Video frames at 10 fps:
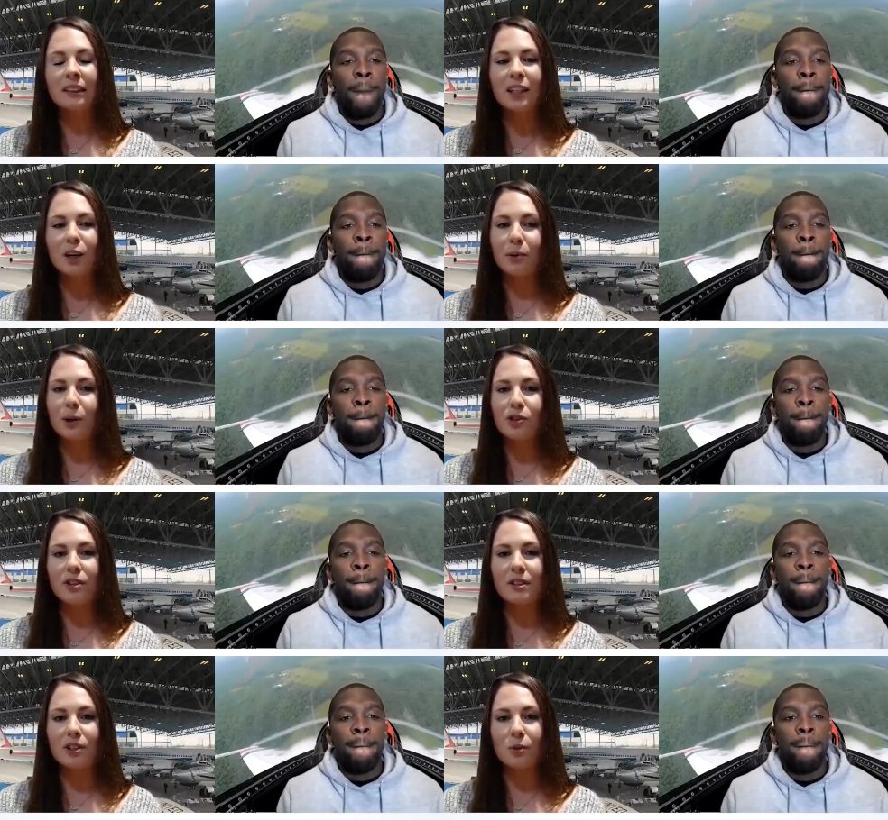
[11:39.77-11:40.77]
Speaker 1: approach
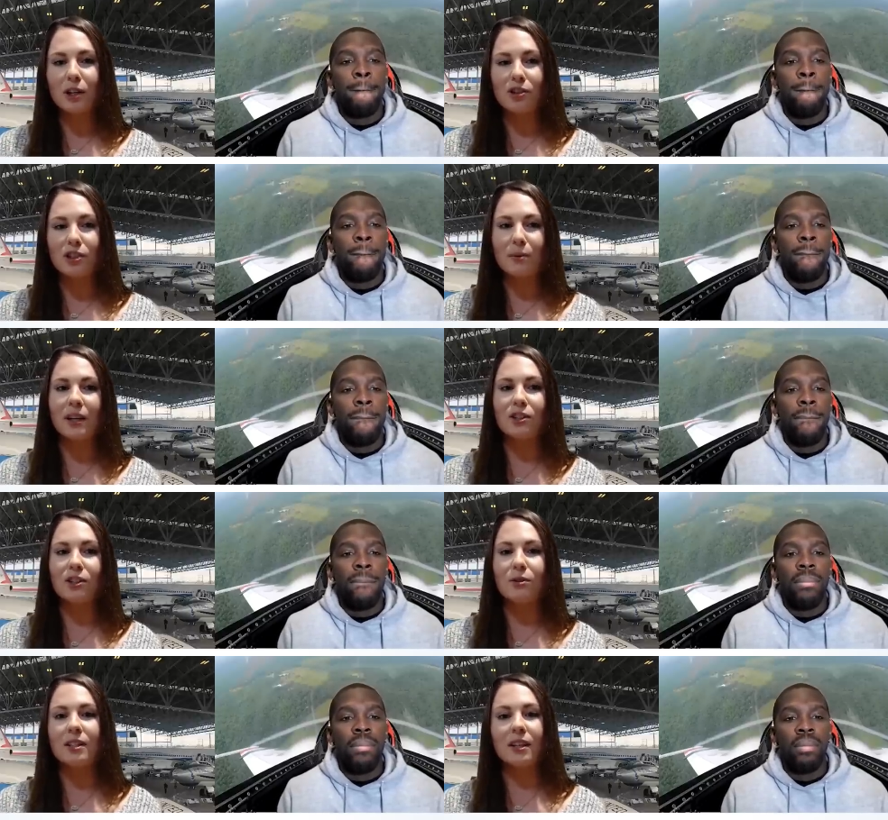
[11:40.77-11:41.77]
these situations because
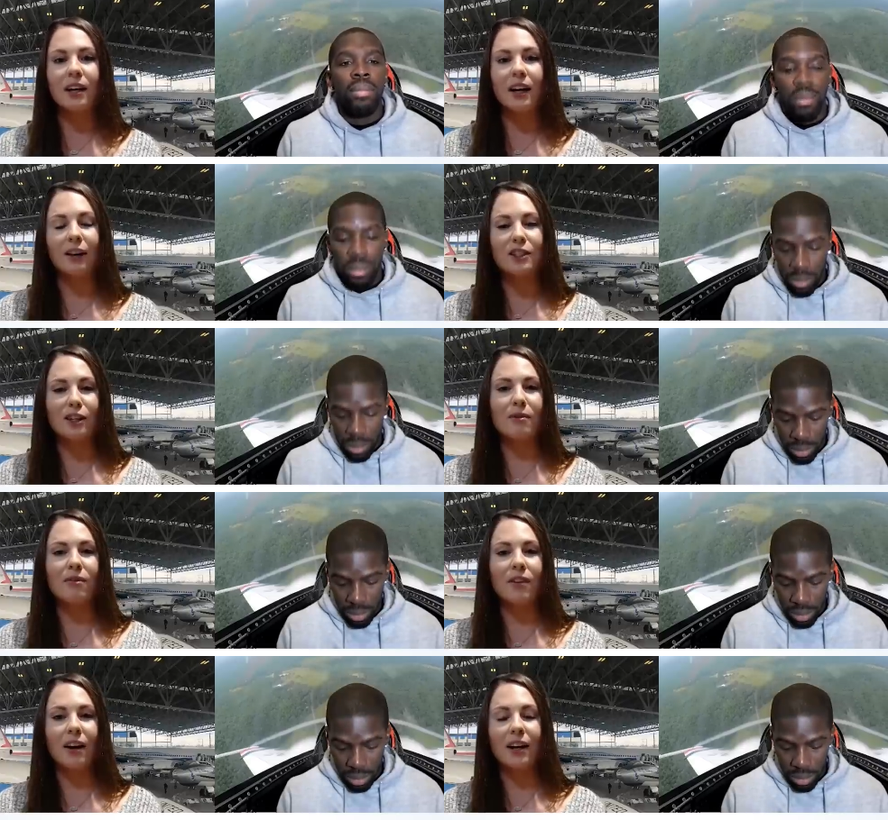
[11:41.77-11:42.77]
you did have some
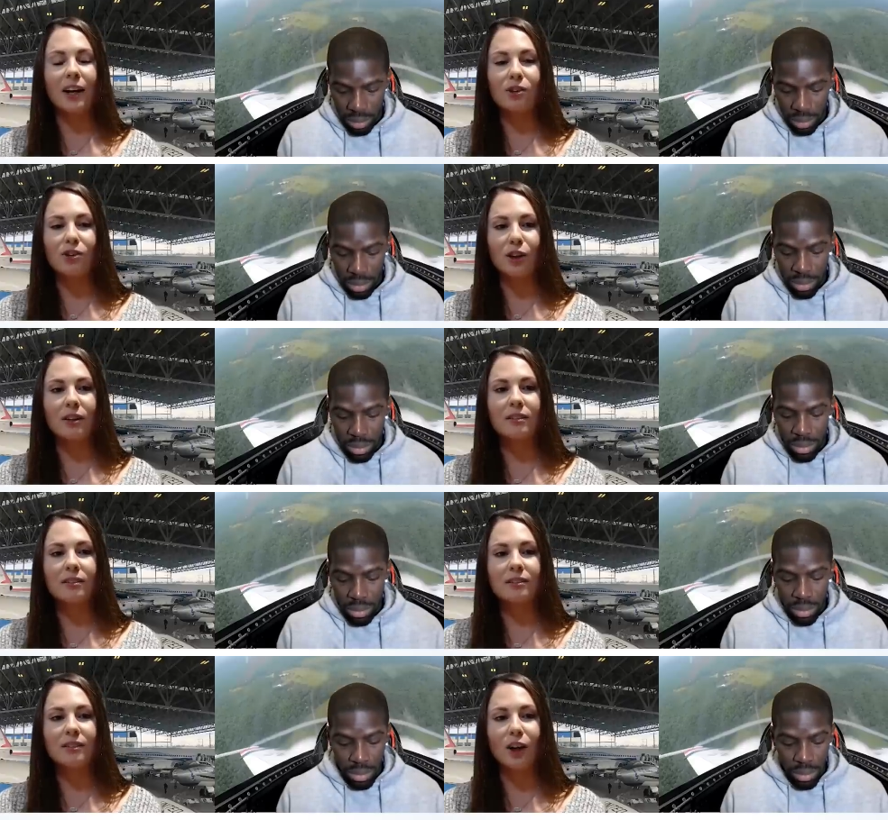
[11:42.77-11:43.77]
of that extra
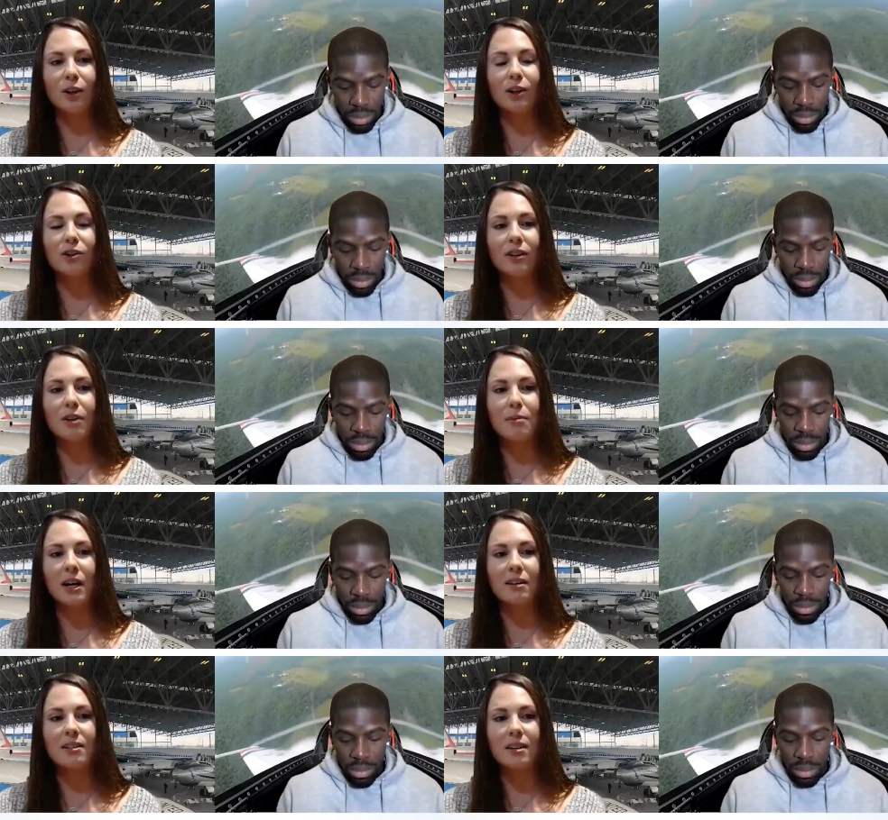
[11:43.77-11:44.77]
knowledge on the
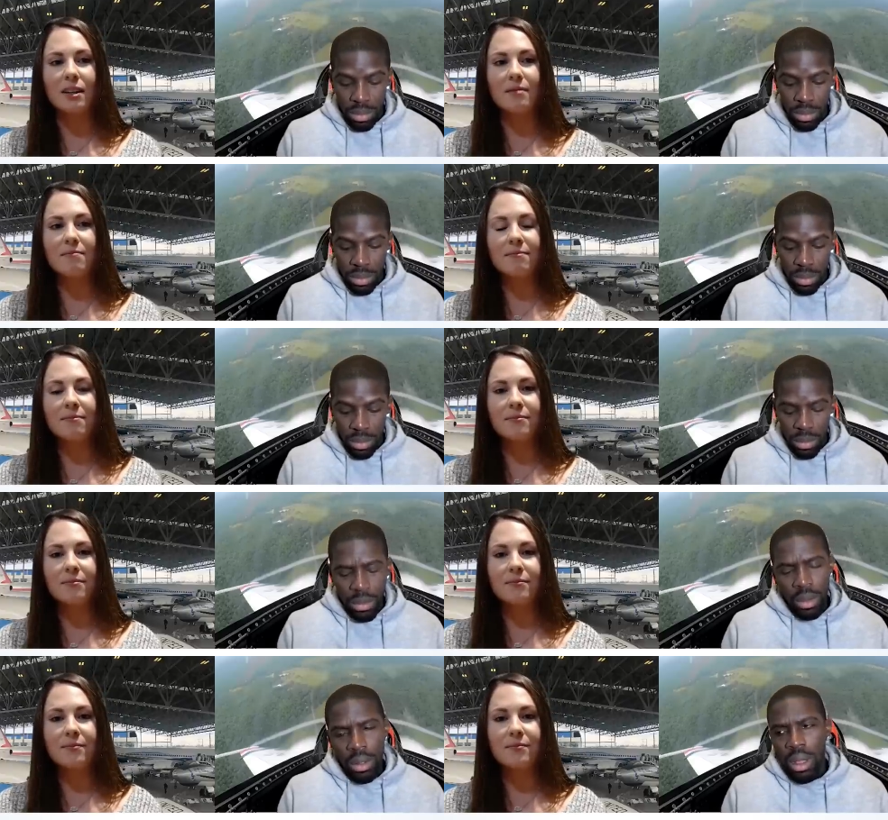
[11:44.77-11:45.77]
pilot side?
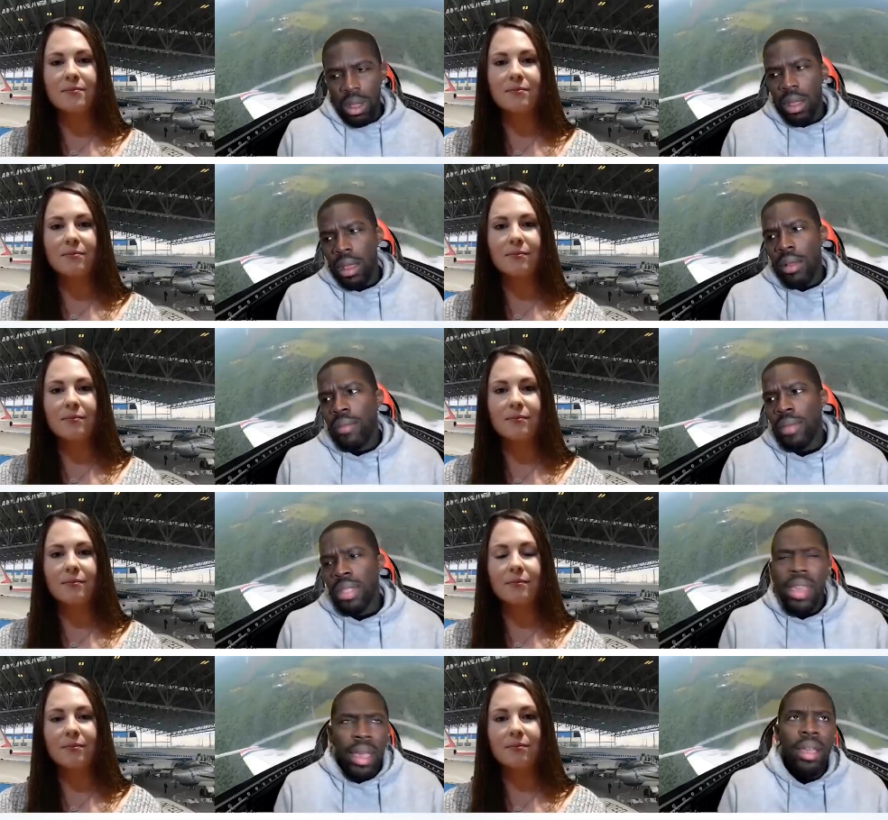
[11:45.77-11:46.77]
Speaker 2: Uh,
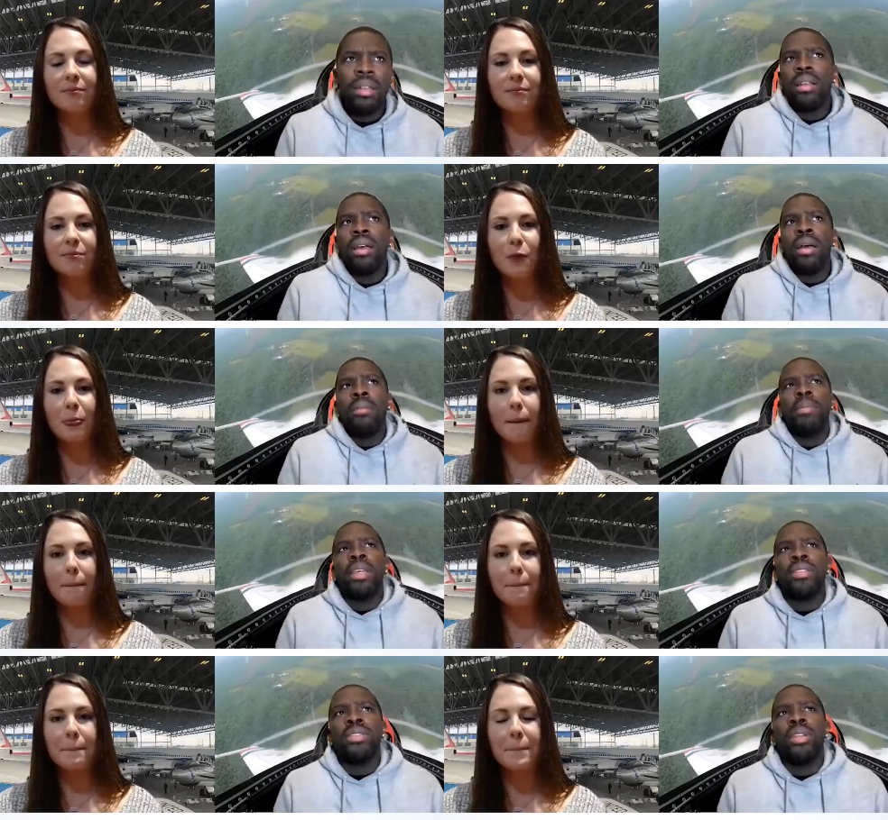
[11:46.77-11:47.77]
yeah, um,
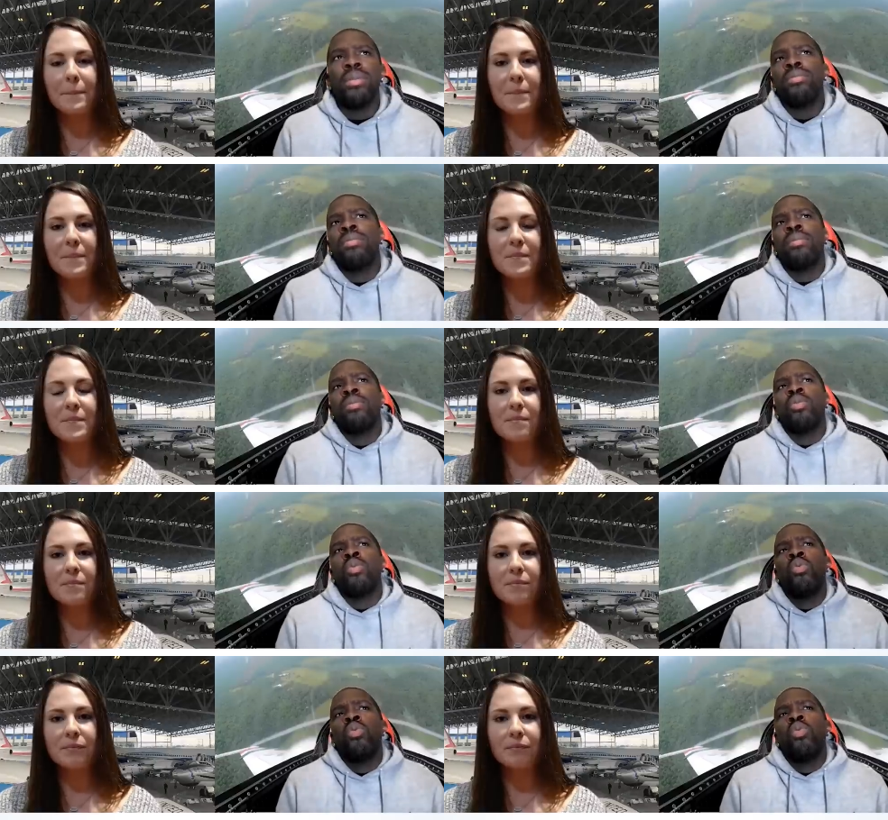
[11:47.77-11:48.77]
because you know
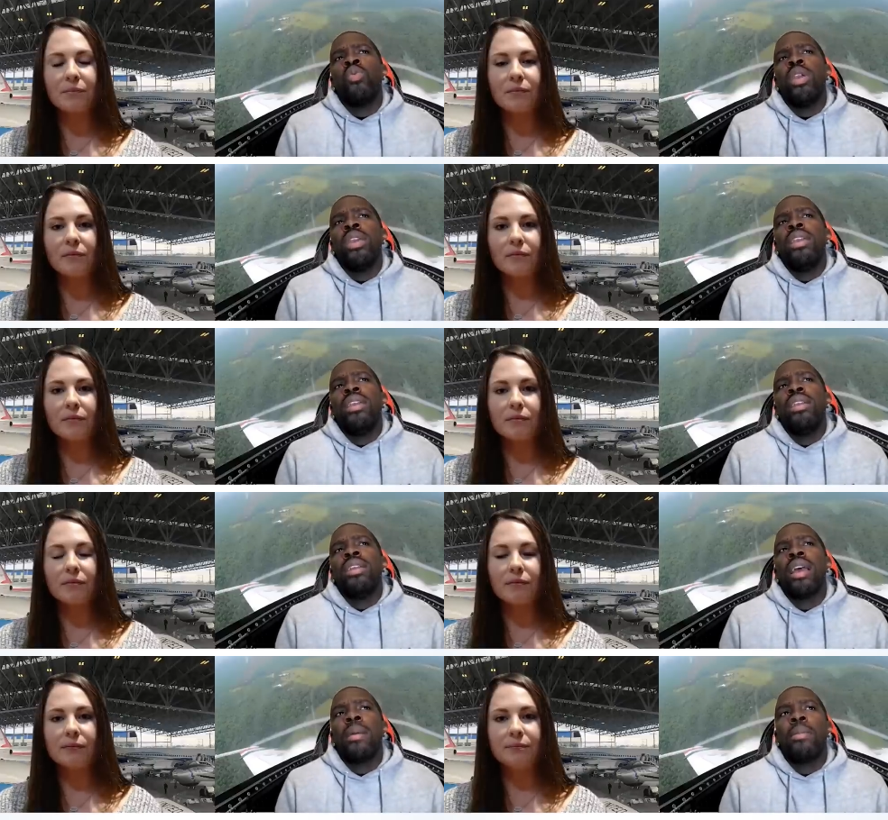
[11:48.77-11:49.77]
we
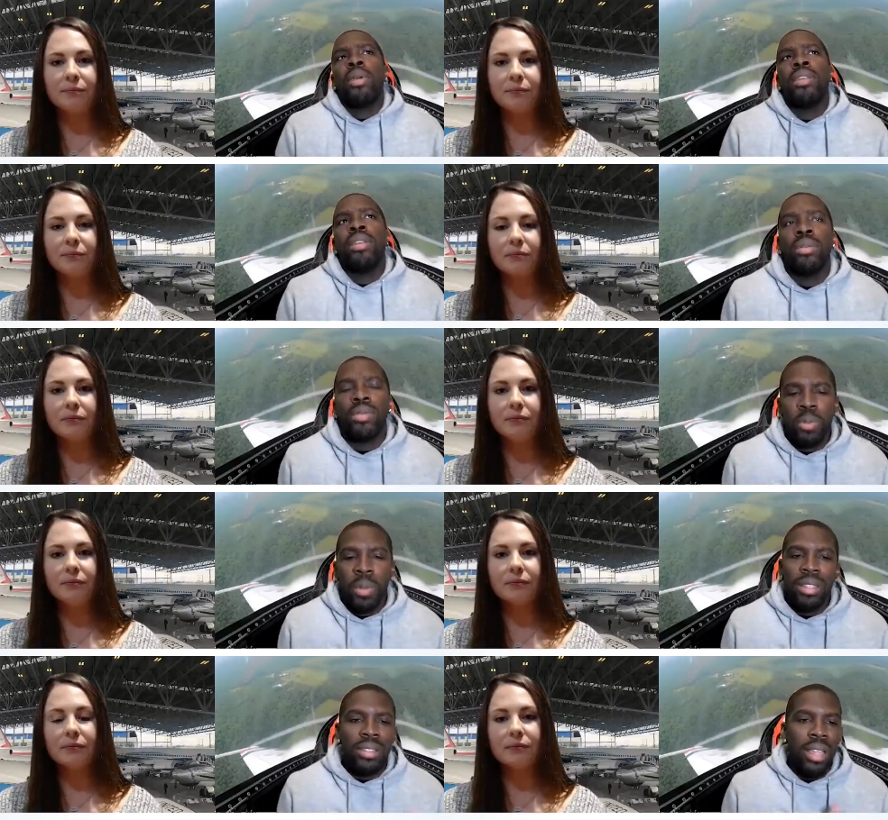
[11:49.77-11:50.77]
at that point, you know,
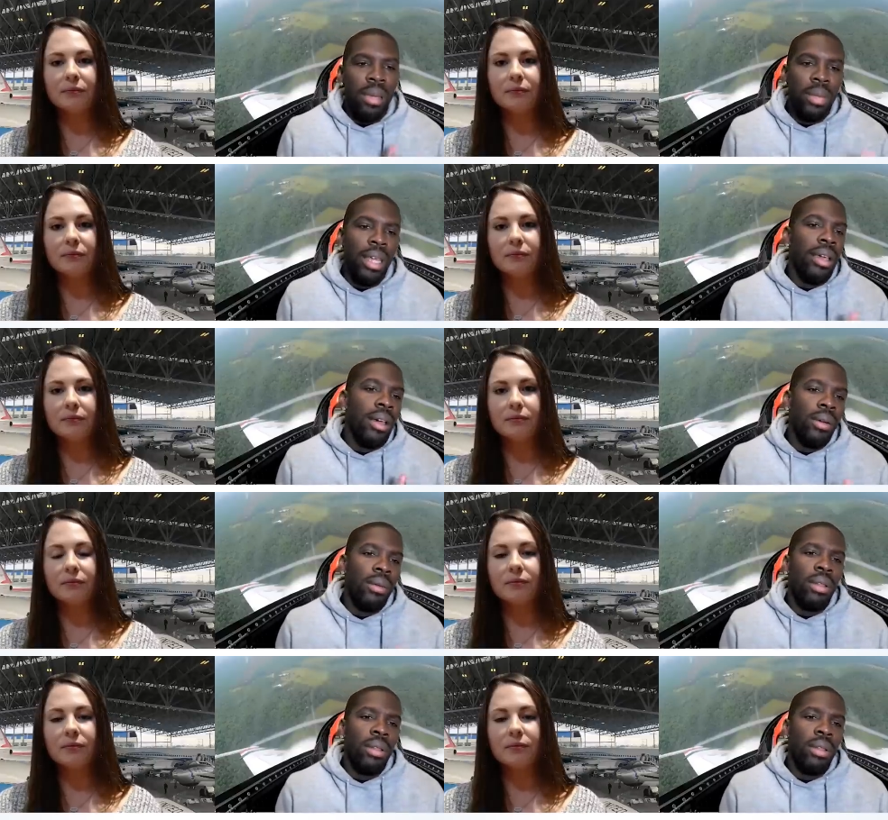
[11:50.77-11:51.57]
speak the same lingo.